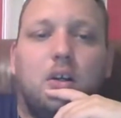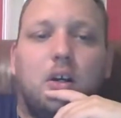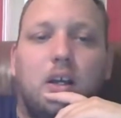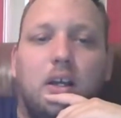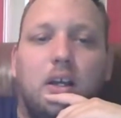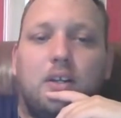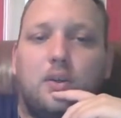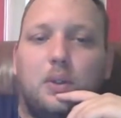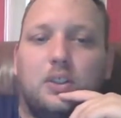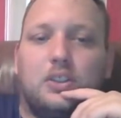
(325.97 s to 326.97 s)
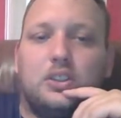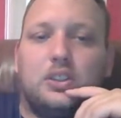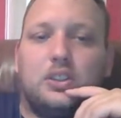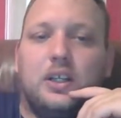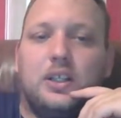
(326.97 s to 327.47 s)
I had to
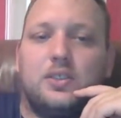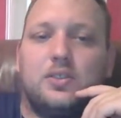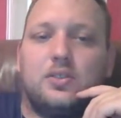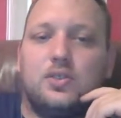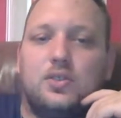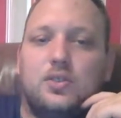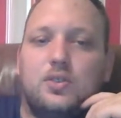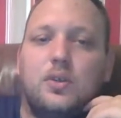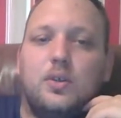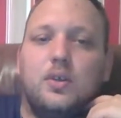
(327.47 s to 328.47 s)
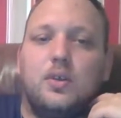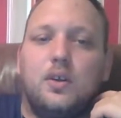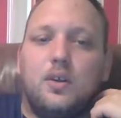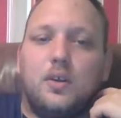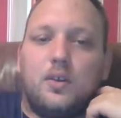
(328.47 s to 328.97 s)
question Acer's new
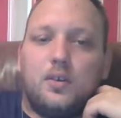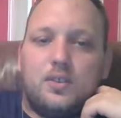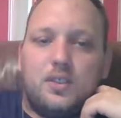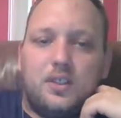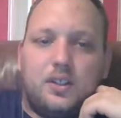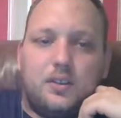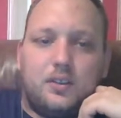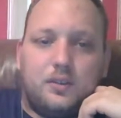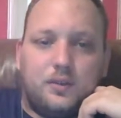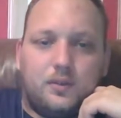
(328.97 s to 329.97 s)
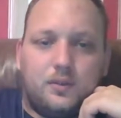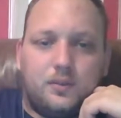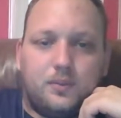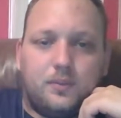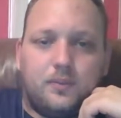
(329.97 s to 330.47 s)
13.
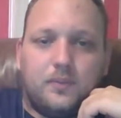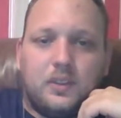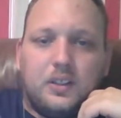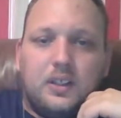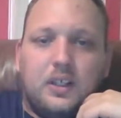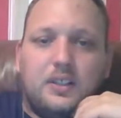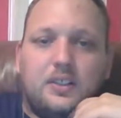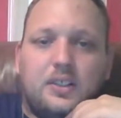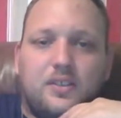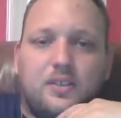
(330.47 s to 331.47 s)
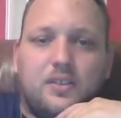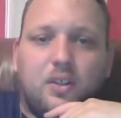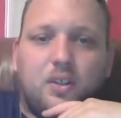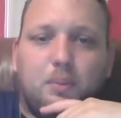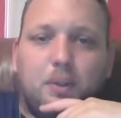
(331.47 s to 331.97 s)
It doesn't
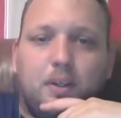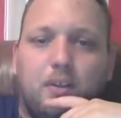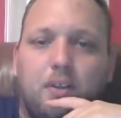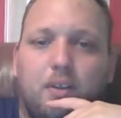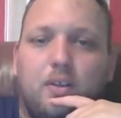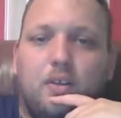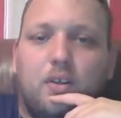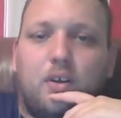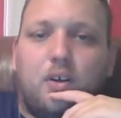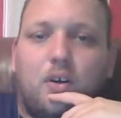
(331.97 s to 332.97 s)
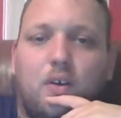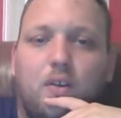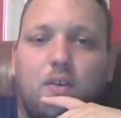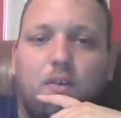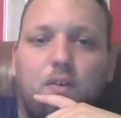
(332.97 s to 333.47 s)
look appealing
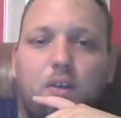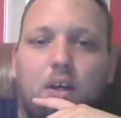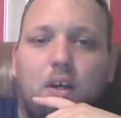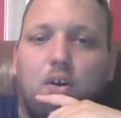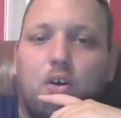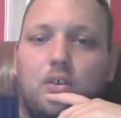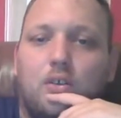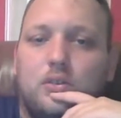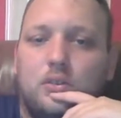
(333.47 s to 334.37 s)
at all,